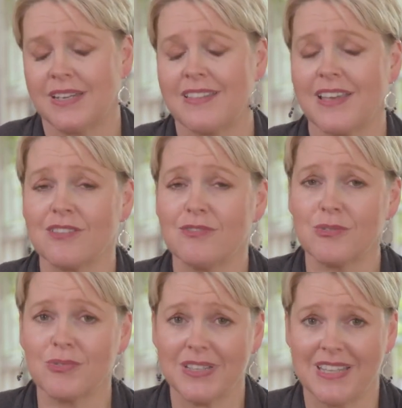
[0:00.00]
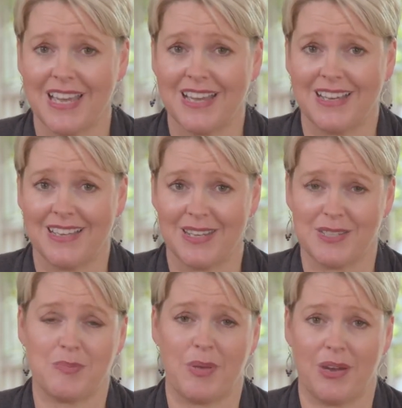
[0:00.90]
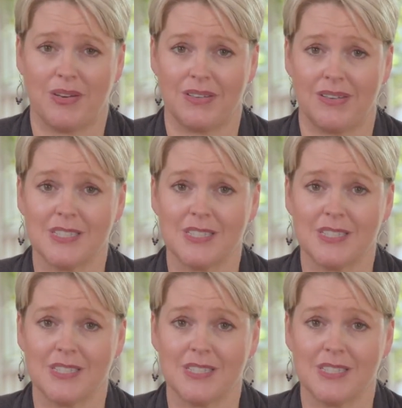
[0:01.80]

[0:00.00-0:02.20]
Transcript: Now, that can feel really hard as a parent,